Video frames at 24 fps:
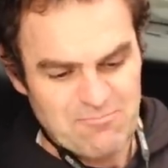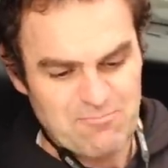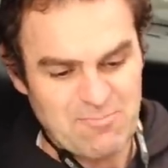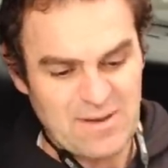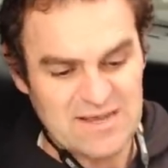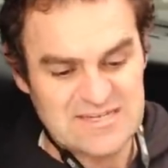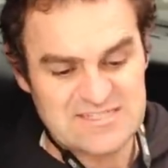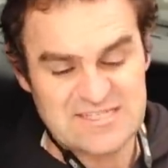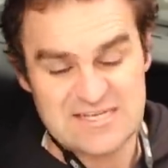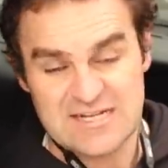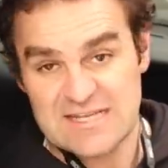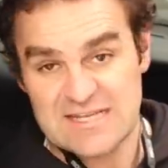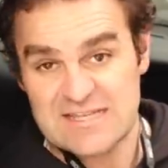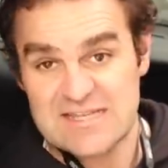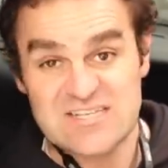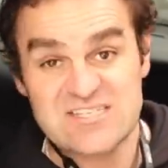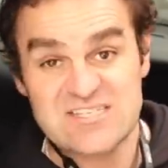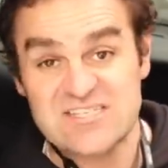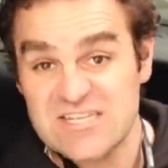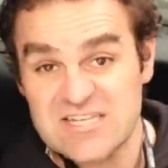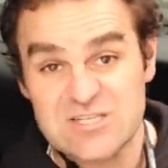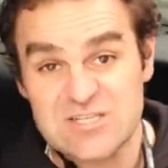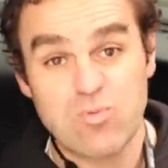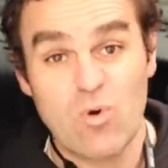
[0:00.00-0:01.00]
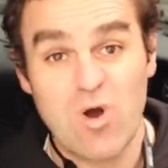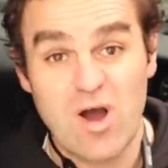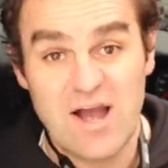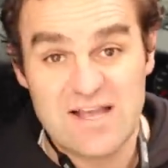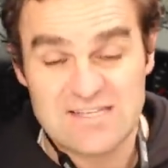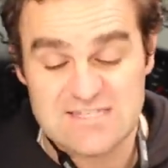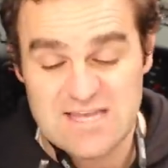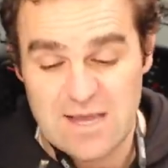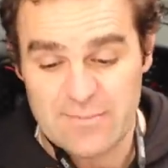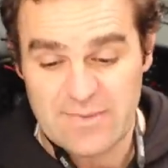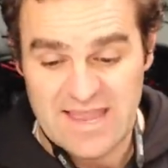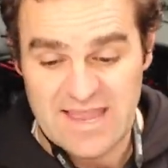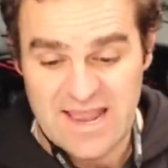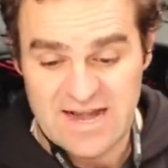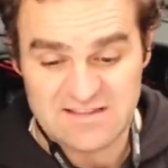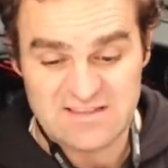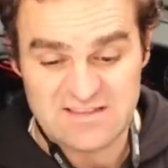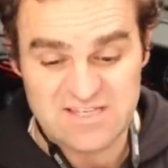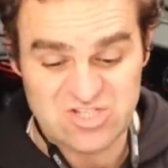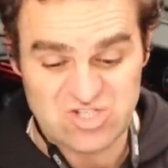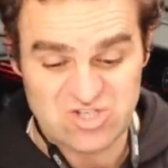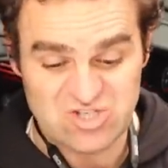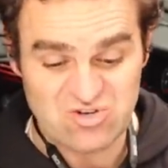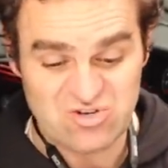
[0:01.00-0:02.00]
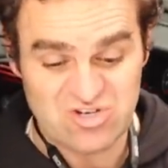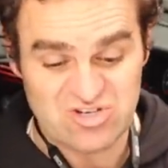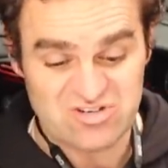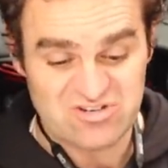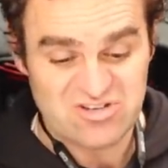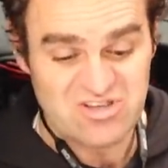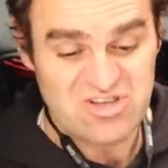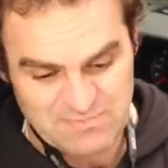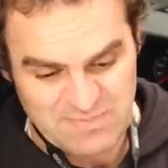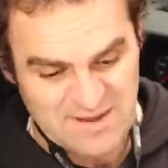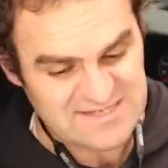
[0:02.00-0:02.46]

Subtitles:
basically, there's six wires coming out of this unit.